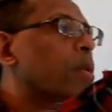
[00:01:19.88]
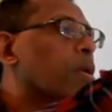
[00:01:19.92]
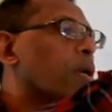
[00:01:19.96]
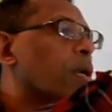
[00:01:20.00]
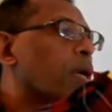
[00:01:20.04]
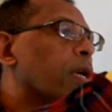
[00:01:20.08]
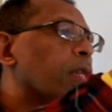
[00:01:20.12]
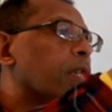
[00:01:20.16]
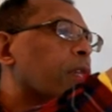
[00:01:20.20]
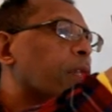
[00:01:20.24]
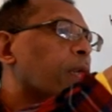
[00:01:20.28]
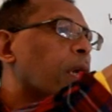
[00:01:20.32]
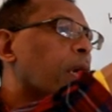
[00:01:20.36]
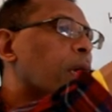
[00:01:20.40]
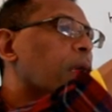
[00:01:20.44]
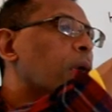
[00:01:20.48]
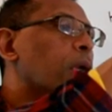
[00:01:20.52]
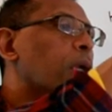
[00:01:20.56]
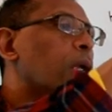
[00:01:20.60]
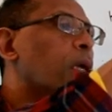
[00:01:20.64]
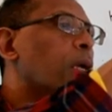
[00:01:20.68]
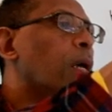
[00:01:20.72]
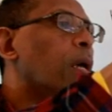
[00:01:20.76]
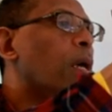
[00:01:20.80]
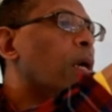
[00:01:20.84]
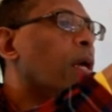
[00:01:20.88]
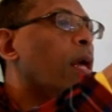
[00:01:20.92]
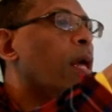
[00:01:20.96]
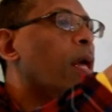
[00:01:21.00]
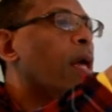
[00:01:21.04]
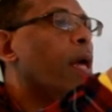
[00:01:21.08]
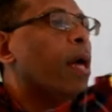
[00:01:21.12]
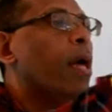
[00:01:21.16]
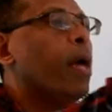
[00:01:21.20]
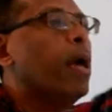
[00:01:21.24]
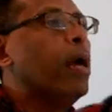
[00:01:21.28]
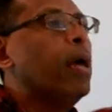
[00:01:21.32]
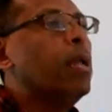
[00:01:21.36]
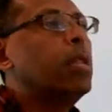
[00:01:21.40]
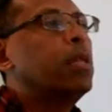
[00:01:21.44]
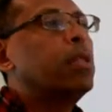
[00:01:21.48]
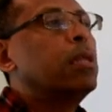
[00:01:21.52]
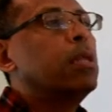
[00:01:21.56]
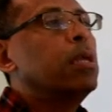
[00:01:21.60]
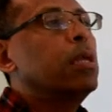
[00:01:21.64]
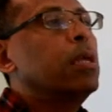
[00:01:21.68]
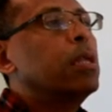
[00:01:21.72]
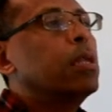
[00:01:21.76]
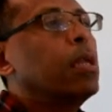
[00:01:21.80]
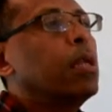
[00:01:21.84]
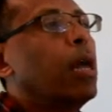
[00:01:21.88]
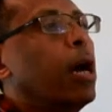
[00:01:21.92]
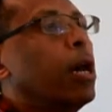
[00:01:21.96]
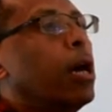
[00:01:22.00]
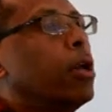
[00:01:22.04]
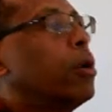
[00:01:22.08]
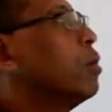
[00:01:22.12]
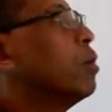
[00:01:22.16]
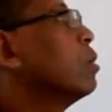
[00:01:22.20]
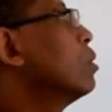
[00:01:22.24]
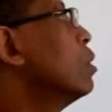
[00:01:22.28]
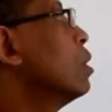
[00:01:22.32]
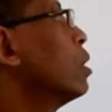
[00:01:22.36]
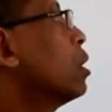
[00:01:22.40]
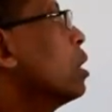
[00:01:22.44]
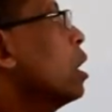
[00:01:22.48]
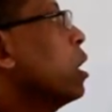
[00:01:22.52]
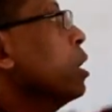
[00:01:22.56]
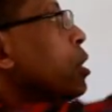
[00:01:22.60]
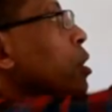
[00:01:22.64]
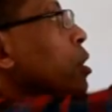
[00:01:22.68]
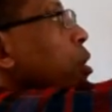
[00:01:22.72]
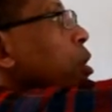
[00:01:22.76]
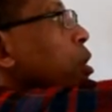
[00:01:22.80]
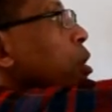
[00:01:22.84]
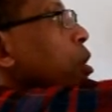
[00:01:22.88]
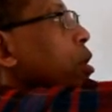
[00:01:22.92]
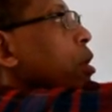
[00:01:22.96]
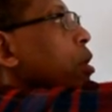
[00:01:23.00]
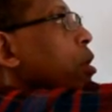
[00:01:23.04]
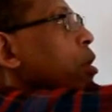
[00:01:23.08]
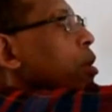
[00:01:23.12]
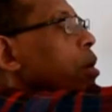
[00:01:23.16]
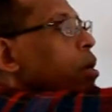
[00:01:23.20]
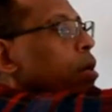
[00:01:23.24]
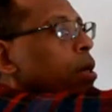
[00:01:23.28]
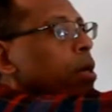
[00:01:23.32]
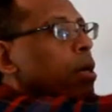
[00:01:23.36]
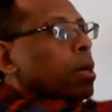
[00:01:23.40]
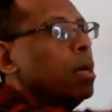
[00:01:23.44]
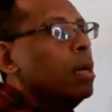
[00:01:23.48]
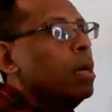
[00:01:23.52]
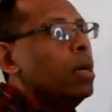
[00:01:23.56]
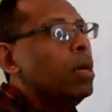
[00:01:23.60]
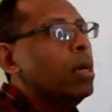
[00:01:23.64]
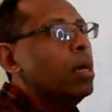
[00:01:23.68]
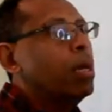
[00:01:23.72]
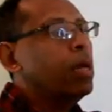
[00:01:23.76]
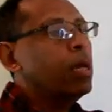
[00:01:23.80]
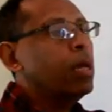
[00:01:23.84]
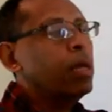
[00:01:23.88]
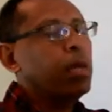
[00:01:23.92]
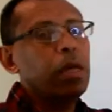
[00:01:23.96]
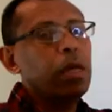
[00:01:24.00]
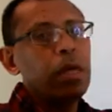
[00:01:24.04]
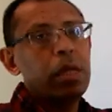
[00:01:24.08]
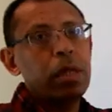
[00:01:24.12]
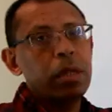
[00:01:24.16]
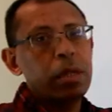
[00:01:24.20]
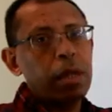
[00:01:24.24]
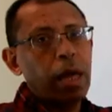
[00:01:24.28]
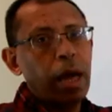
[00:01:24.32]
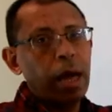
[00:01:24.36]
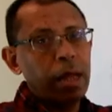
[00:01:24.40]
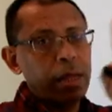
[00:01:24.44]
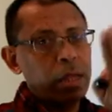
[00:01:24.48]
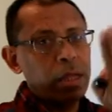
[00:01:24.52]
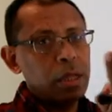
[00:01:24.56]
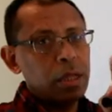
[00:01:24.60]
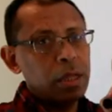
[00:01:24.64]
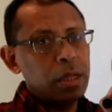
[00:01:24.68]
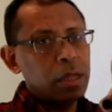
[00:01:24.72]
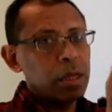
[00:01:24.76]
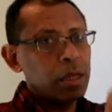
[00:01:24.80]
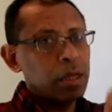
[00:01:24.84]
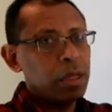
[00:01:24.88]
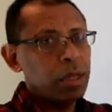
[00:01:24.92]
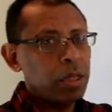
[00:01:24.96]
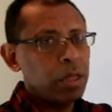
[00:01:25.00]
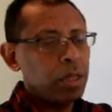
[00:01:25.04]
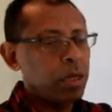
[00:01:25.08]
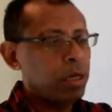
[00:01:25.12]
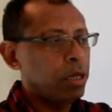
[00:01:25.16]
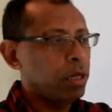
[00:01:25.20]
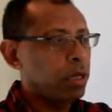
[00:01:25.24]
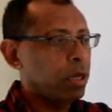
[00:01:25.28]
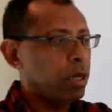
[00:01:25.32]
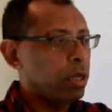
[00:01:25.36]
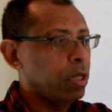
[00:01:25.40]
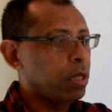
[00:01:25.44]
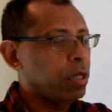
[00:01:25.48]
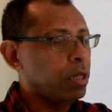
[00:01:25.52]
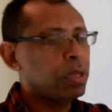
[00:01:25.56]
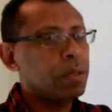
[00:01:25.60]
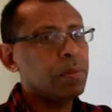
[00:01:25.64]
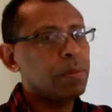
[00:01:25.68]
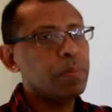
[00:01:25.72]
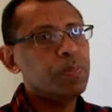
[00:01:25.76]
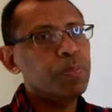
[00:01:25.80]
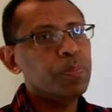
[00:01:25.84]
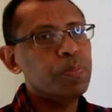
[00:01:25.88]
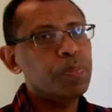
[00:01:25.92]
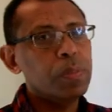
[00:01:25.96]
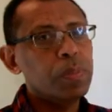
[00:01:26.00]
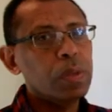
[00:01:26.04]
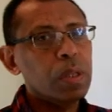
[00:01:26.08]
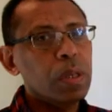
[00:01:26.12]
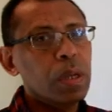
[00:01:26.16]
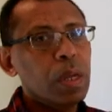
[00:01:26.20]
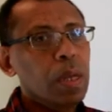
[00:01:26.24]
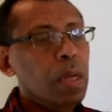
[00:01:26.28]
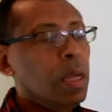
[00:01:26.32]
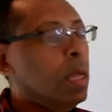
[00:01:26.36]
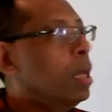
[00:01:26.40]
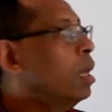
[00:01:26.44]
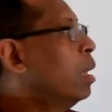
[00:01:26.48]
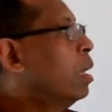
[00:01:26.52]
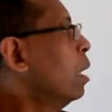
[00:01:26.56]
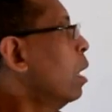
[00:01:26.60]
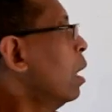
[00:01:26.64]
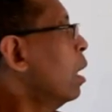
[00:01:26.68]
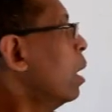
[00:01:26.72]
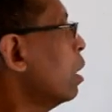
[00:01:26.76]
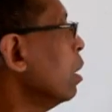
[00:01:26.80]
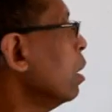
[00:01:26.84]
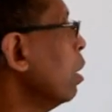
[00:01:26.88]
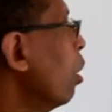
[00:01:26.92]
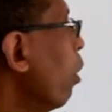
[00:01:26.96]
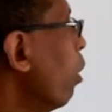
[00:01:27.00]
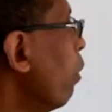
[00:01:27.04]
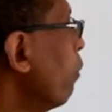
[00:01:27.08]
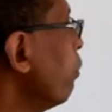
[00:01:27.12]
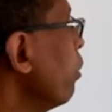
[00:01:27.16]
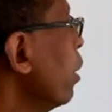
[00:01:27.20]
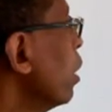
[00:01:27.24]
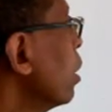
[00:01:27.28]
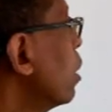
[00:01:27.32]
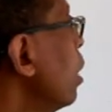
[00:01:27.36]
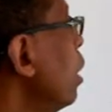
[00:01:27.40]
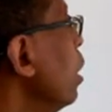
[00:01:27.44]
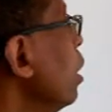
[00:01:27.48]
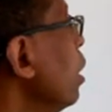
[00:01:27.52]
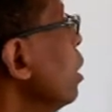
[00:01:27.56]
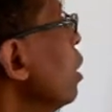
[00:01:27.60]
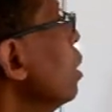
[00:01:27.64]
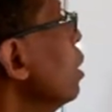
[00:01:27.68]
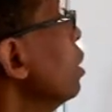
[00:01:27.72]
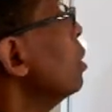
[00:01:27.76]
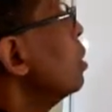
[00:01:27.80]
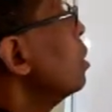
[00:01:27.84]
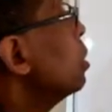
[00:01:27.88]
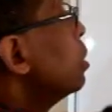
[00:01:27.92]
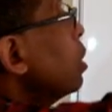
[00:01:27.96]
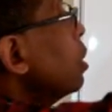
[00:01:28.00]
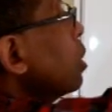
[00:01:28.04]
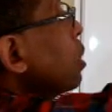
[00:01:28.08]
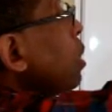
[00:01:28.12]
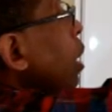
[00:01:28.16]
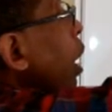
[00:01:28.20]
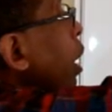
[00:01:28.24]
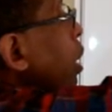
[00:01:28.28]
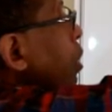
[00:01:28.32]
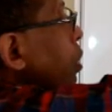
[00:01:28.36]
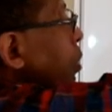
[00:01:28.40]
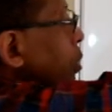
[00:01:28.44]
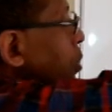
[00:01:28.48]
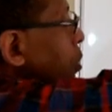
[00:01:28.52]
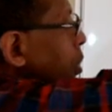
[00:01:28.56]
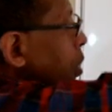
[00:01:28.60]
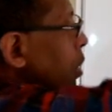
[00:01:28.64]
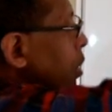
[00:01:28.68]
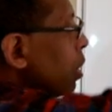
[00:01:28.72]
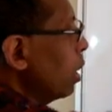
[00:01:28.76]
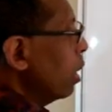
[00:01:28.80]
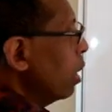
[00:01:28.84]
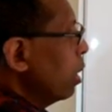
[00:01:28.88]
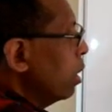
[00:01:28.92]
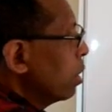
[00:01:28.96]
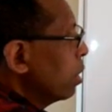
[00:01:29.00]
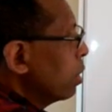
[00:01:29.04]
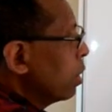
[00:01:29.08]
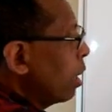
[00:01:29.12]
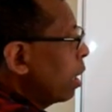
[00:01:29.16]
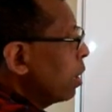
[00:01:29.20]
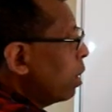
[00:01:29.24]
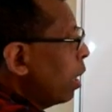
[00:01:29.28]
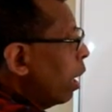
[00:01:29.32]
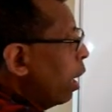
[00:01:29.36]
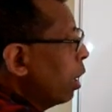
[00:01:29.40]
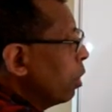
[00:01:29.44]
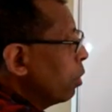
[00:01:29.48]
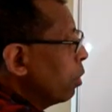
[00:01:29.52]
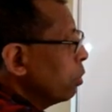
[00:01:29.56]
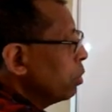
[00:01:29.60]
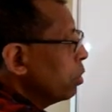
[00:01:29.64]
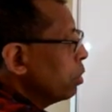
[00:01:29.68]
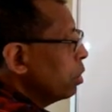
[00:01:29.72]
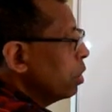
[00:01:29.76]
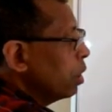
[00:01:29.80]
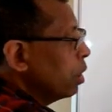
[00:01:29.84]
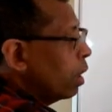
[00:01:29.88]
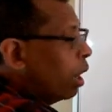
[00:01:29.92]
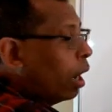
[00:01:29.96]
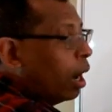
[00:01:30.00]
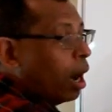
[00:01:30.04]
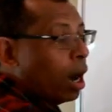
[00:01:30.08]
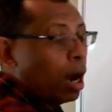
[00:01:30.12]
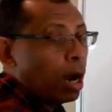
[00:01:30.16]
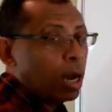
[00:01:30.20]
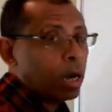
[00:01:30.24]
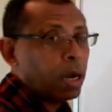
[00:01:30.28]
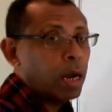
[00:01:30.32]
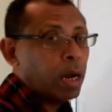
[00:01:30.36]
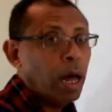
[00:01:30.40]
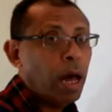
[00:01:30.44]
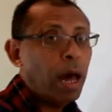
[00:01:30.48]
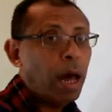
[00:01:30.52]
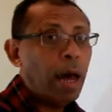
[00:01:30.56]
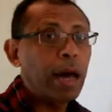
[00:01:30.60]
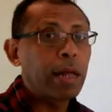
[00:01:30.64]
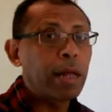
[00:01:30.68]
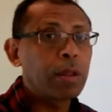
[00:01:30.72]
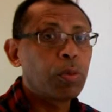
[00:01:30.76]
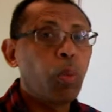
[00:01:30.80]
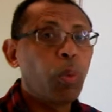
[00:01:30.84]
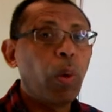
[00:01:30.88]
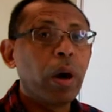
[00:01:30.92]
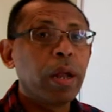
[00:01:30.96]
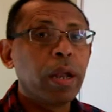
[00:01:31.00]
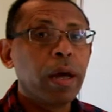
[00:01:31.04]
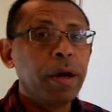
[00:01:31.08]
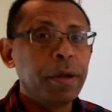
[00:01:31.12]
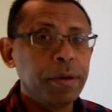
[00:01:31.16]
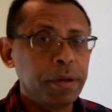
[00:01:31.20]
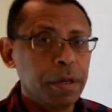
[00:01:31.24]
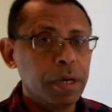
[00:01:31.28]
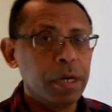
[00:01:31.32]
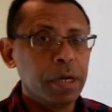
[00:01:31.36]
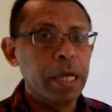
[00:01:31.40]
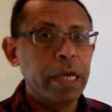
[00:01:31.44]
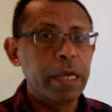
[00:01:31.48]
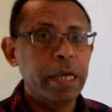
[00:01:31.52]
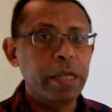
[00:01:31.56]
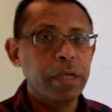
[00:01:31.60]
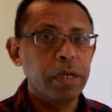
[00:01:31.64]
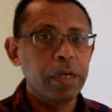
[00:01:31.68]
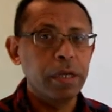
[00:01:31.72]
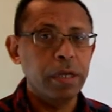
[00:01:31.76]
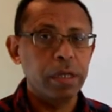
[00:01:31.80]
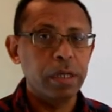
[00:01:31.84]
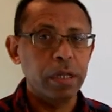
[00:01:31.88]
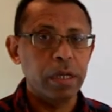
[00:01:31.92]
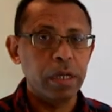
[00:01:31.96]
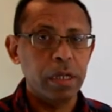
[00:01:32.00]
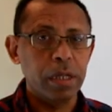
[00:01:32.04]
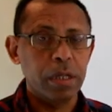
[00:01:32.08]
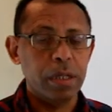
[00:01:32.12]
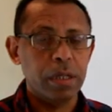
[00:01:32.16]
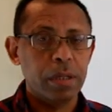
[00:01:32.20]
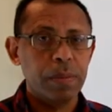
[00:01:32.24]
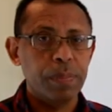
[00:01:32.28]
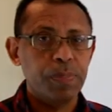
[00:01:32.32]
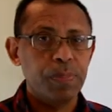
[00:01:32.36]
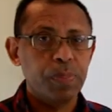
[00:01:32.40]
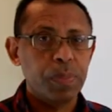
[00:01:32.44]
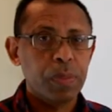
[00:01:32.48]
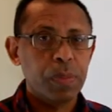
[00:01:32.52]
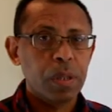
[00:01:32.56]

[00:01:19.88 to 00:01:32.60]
right there, and this hydrogen right here is at 60 degrees. Obviously, this hydrogen and that hydrogen are at 180 degrees.